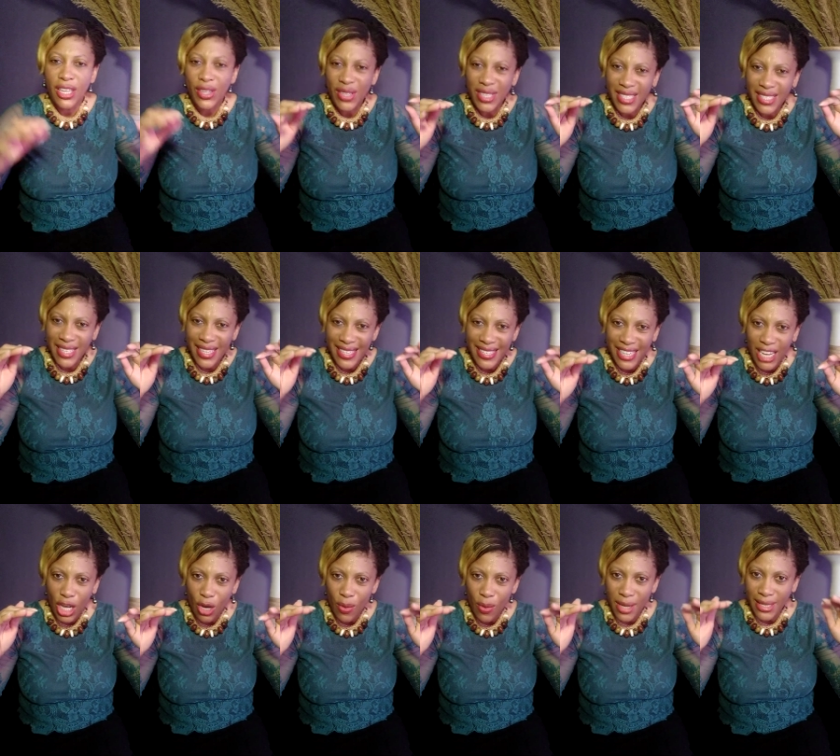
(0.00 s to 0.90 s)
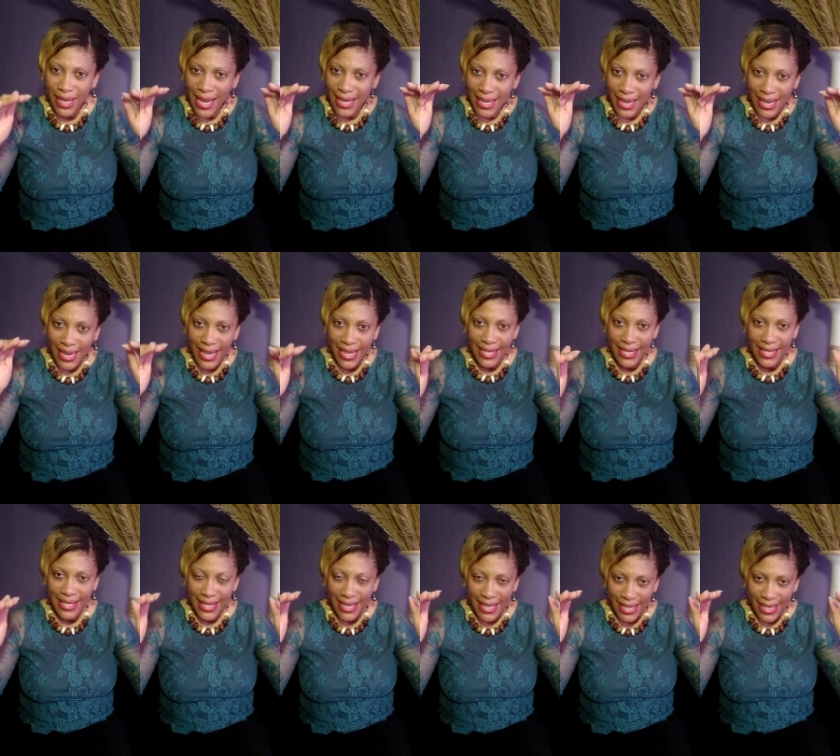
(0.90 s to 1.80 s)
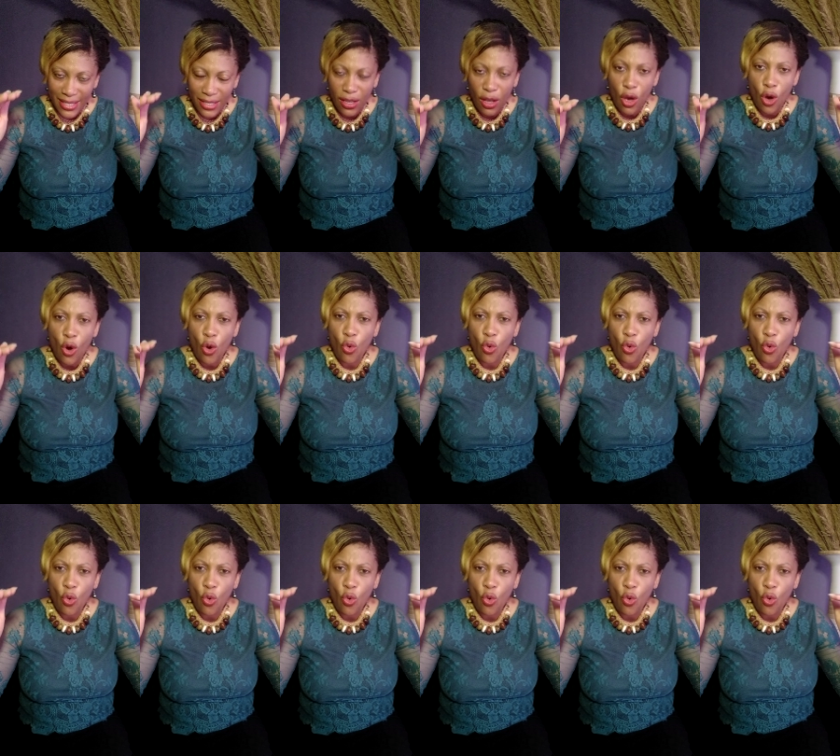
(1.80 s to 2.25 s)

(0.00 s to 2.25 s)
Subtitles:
You sit down and analyze things.